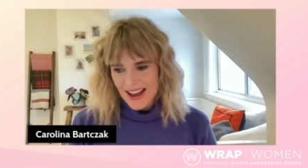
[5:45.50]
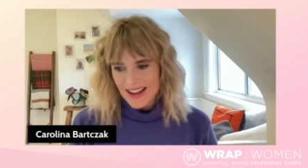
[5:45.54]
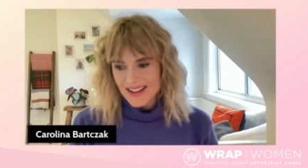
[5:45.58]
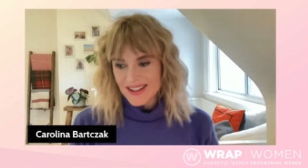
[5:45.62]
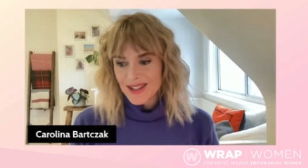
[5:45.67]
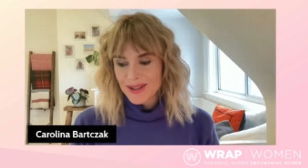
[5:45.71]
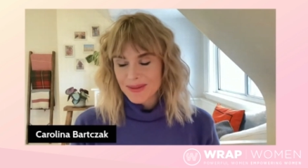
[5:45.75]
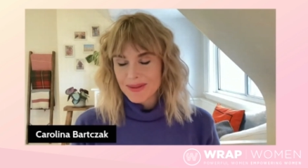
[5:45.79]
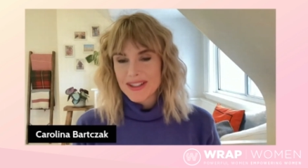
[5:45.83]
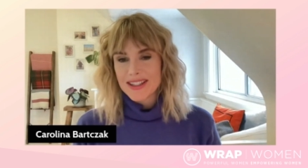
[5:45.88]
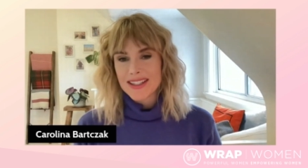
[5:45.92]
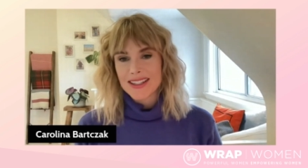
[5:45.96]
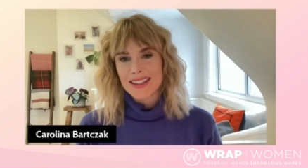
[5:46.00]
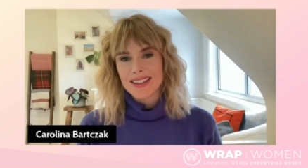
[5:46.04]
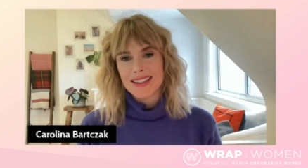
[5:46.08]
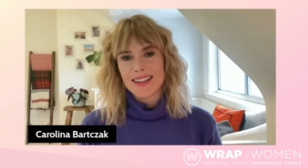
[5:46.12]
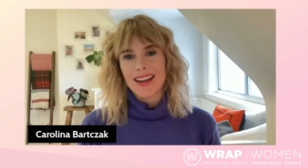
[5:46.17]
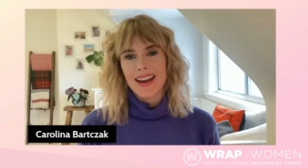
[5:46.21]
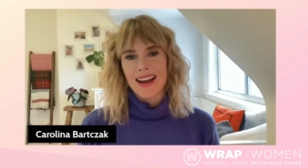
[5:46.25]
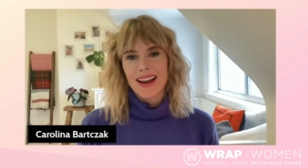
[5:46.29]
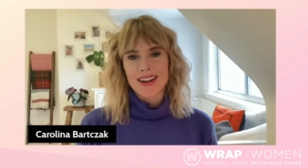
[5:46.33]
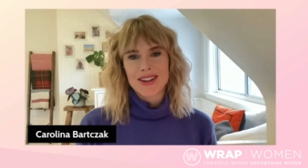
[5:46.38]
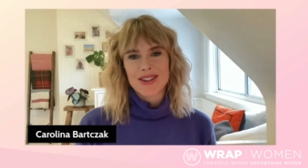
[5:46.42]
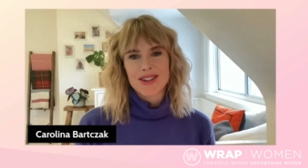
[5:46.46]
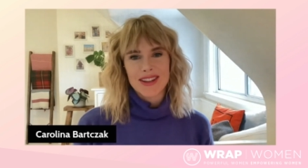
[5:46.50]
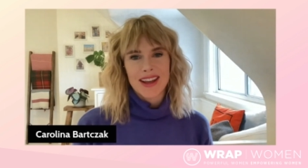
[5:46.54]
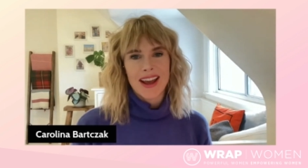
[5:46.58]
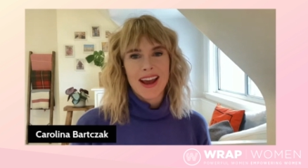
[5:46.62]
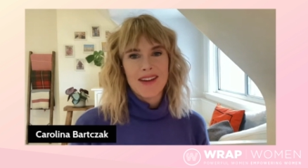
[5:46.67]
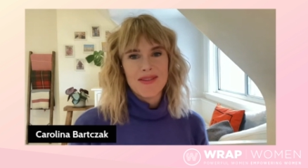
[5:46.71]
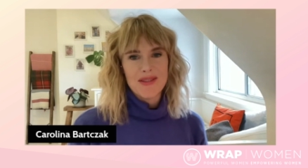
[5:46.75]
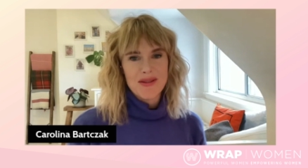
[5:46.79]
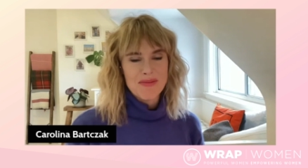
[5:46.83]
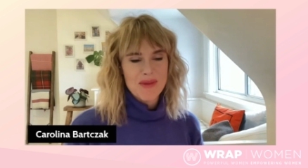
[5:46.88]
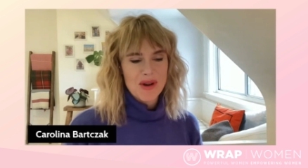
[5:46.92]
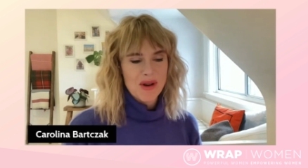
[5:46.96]
and so we did actually
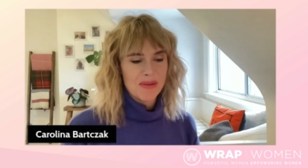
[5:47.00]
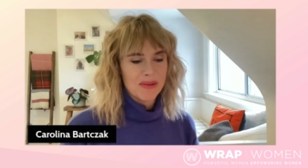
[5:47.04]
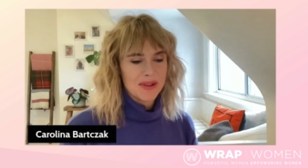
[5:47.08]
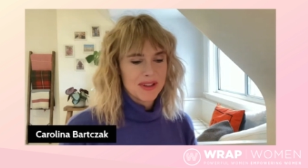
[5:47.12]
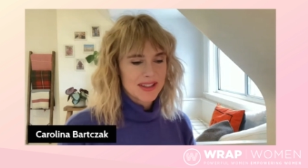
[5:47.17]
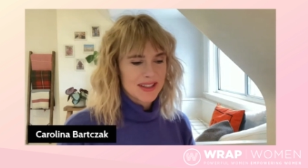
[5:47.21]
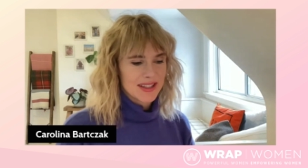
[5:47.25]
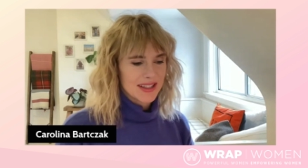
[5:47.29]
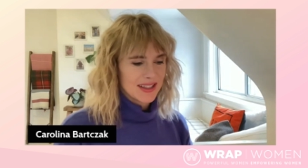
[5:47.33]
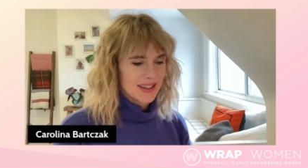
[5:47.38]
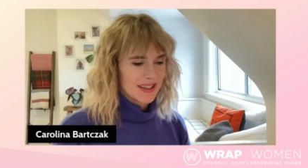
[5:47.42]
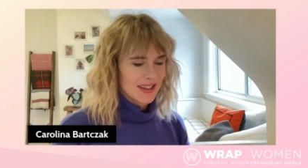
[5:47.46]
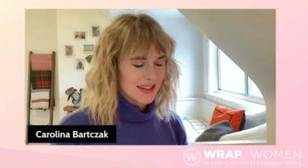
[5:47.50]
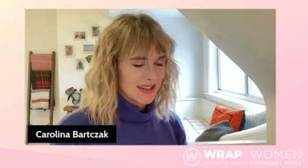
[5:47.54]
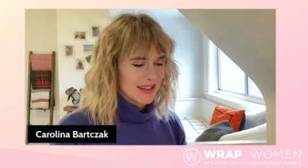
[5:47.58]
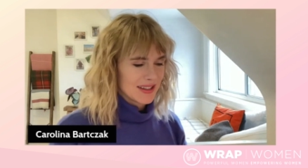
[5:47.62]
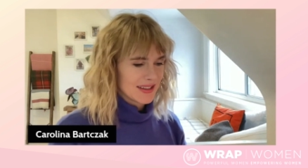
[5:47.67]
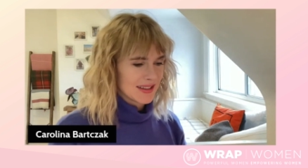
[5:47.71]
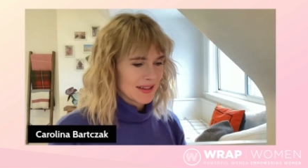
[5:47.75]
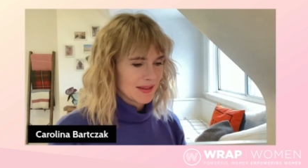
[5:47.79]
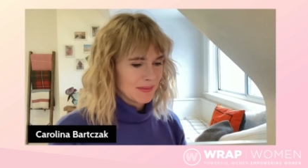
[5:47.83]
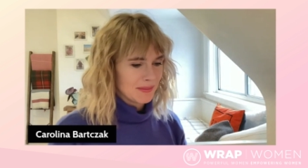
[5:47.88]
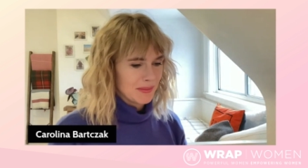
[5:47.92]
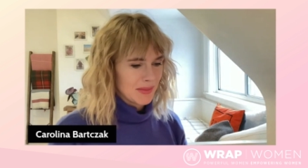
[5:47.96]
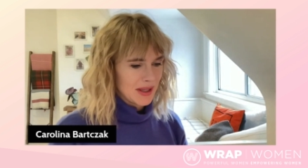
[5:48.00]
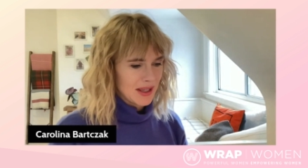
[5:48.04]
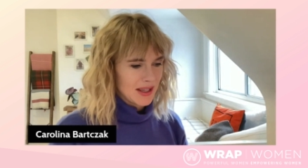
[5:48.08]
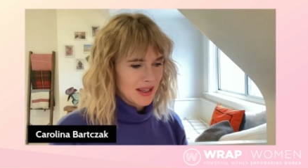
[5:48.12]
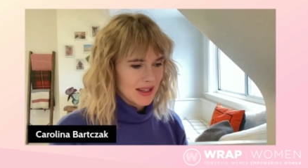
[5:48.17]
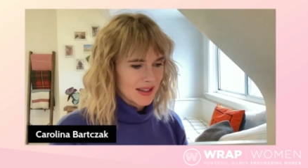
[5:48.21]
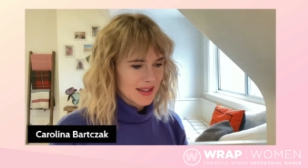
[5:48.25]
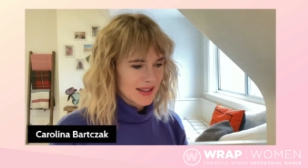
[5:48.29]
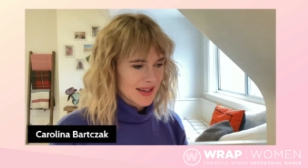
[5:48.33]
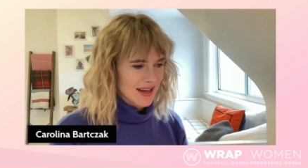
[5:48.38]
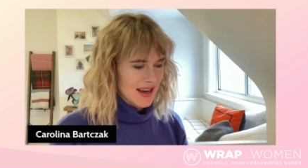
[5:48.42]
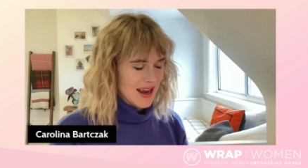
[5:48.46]
have a moment to to
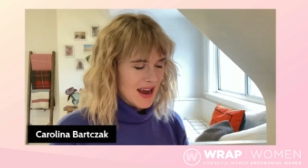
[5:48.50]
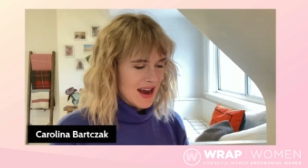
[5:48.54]
meet.